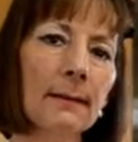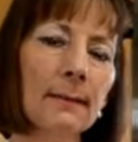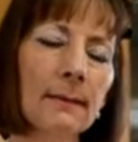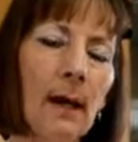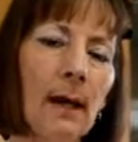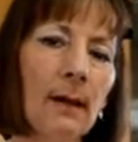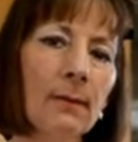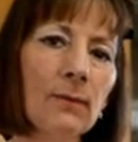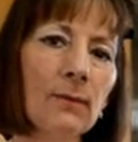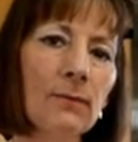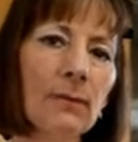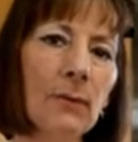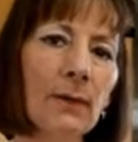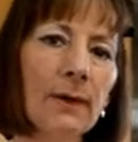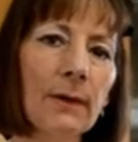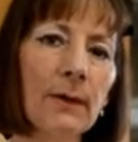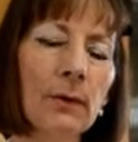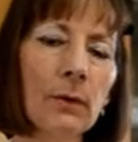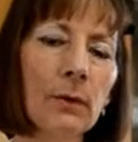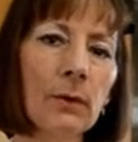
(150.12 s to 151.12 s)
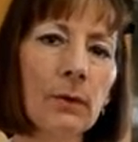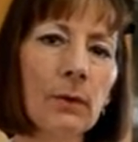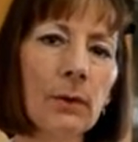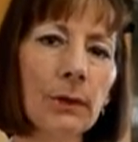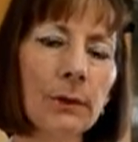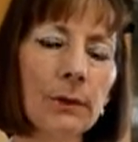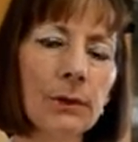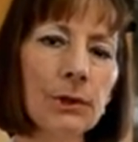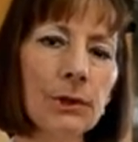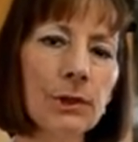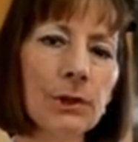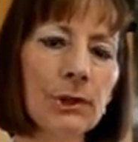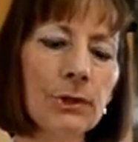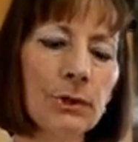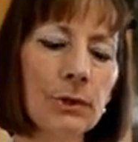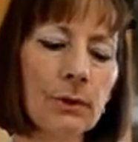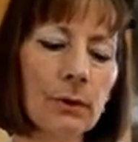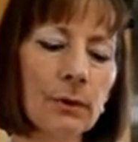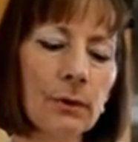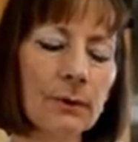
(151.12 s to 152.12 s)
olive oil, and
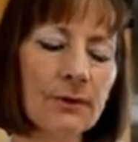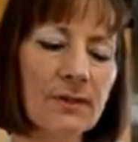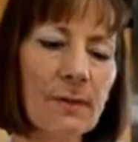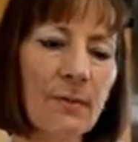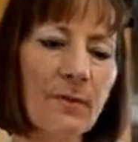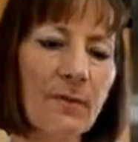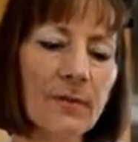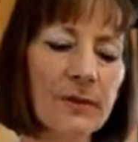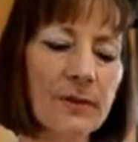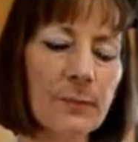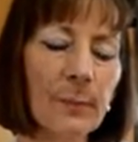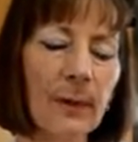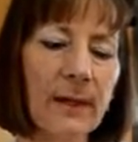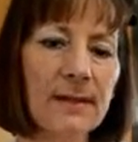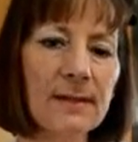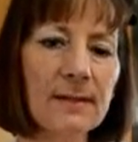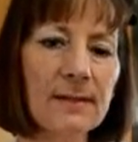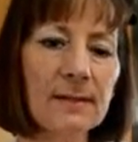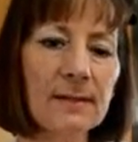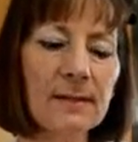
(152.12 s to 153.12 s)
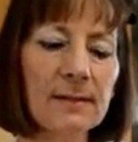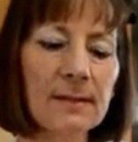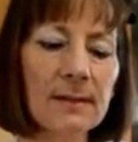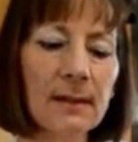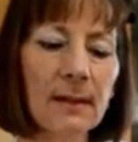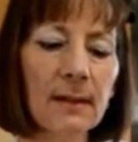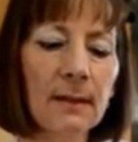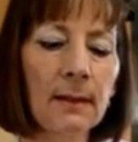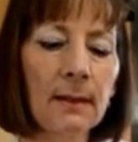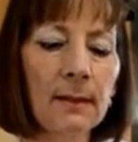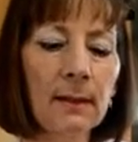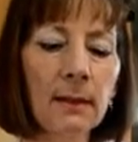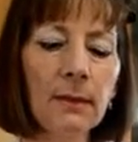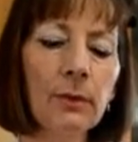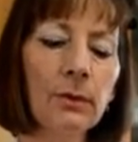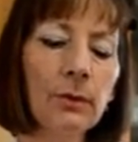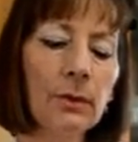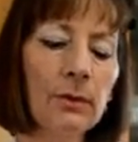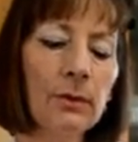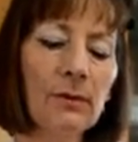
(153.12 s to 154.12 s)
ginger, and some of our spices. And
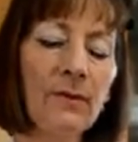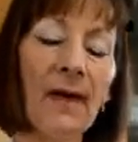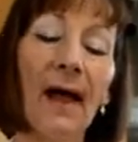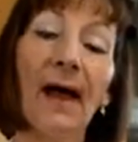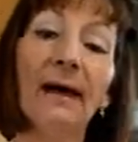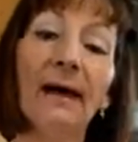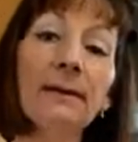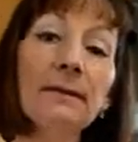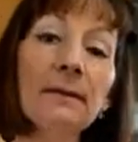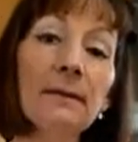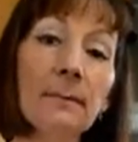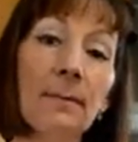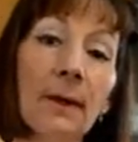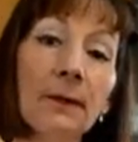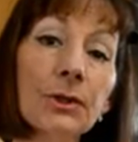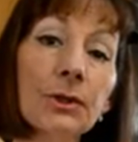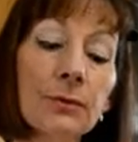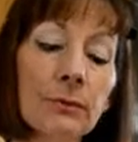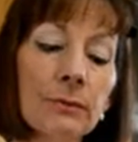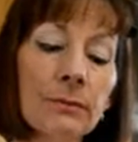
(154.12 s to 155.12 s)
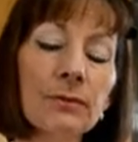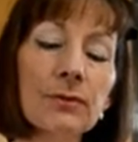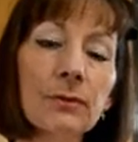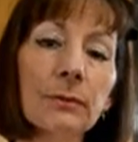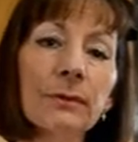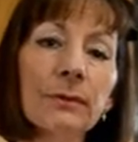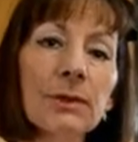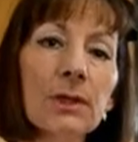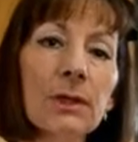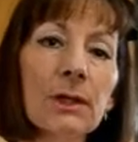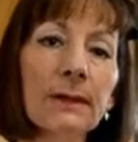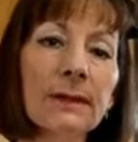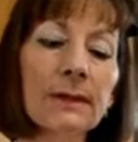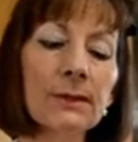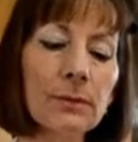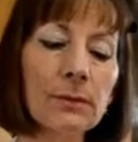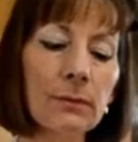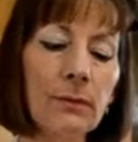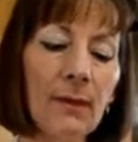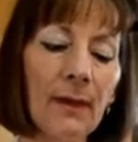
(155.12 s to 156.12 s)
you could have added the mushrooms originally
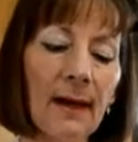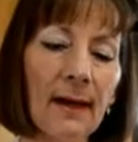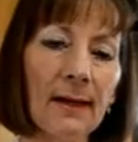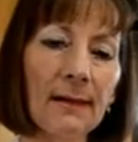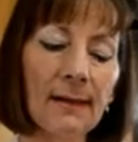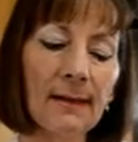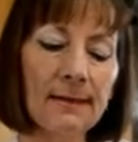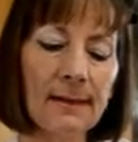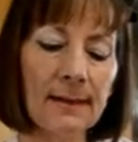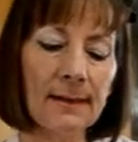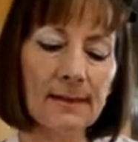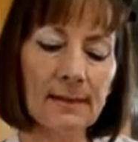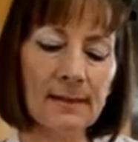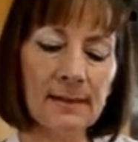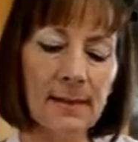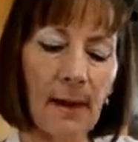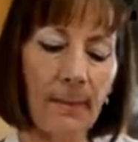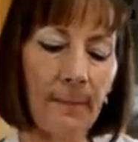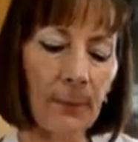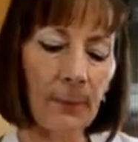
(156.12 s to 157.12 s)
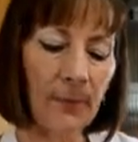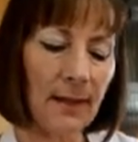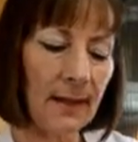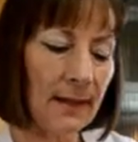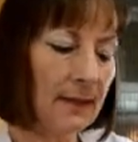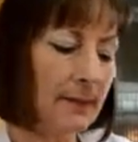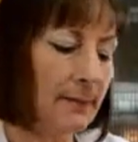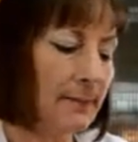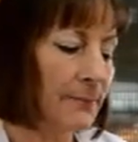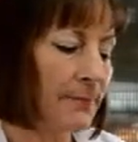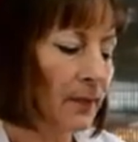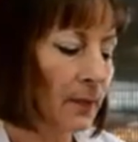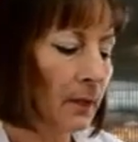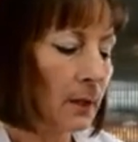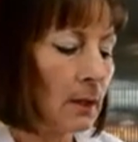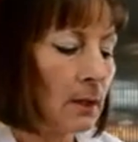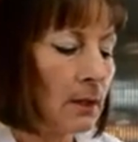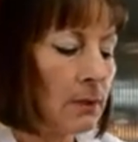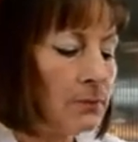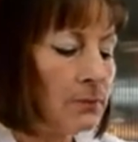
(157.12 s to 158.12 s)
to that. I like to separate it.
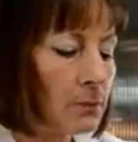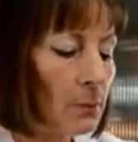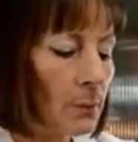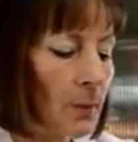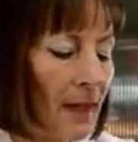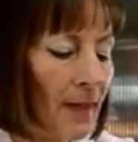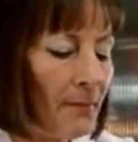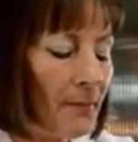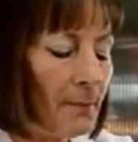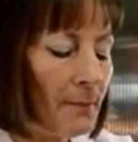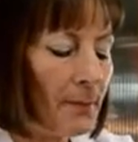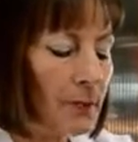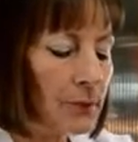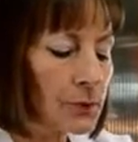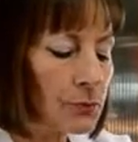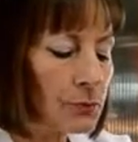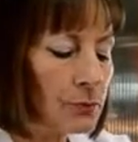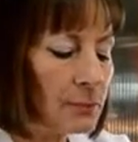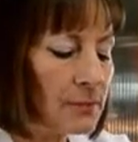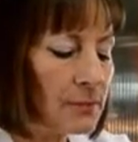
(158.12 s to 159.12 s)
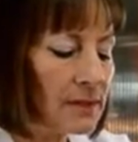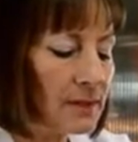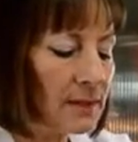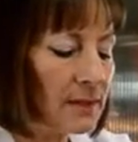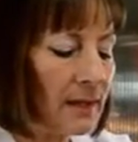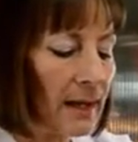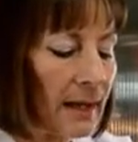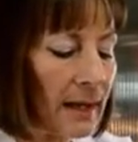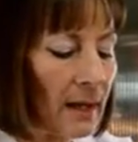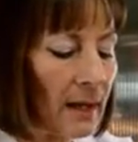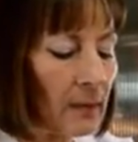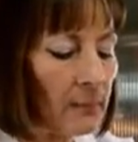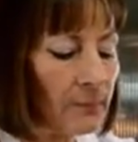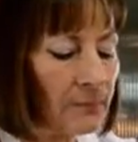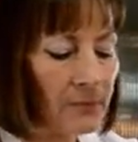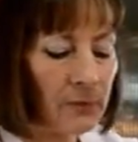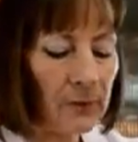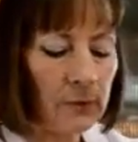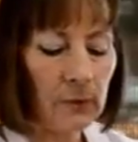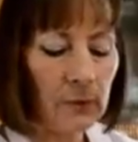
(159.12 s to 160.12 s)
So we'll add the mushrooms in now,
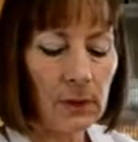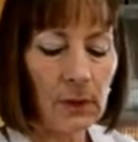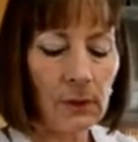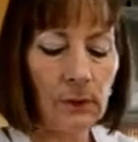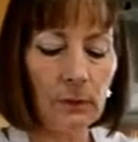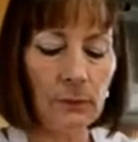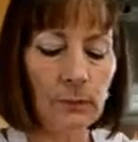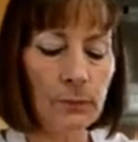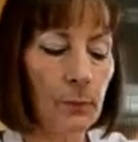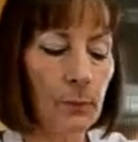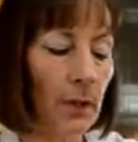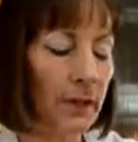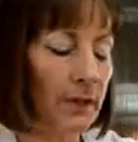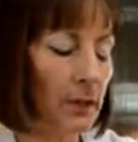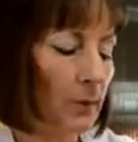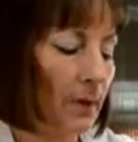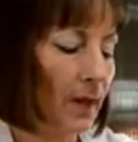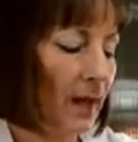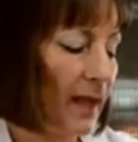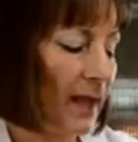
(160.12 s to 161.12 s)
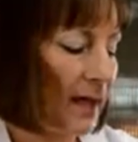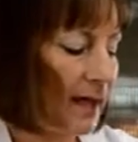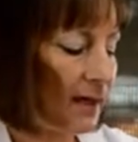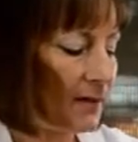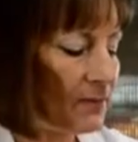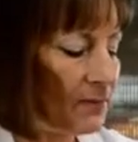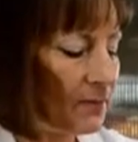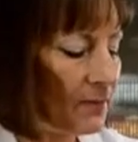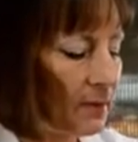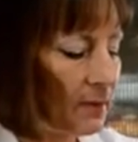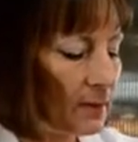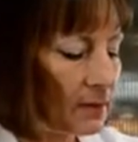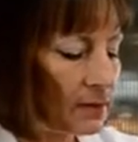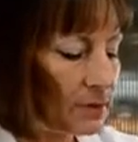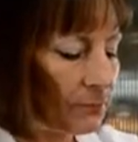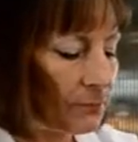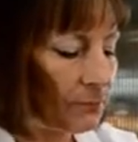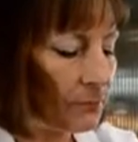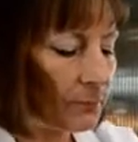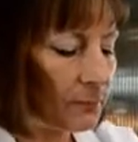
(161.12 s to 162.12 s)
and you can use what you have.
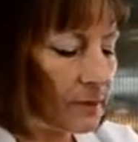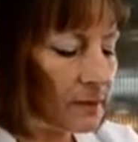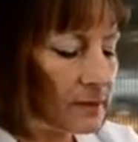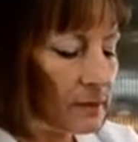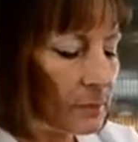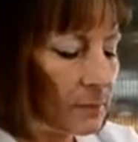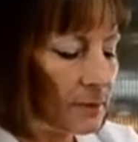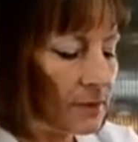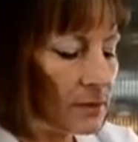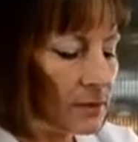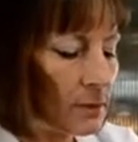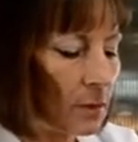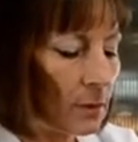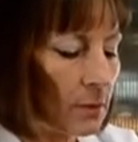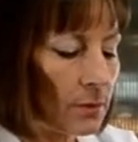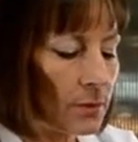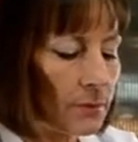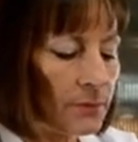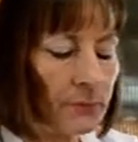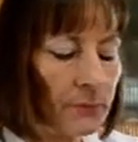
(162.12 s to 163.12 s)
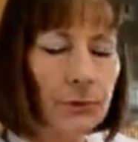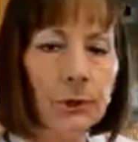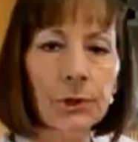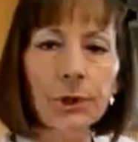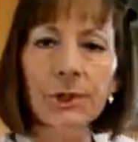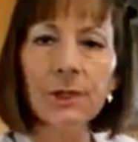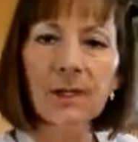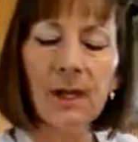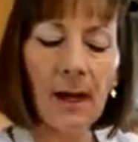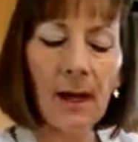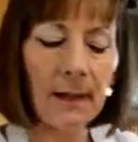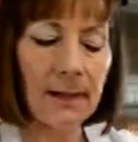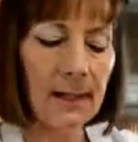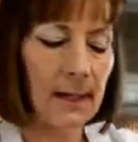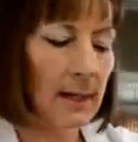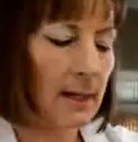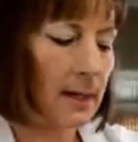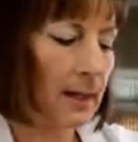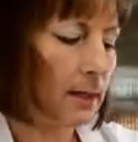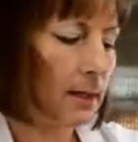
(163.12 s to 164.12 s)
Different recipes call for
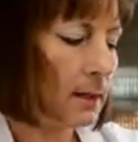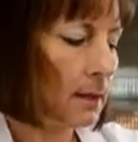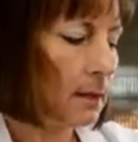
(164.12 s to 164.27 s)
shiitake,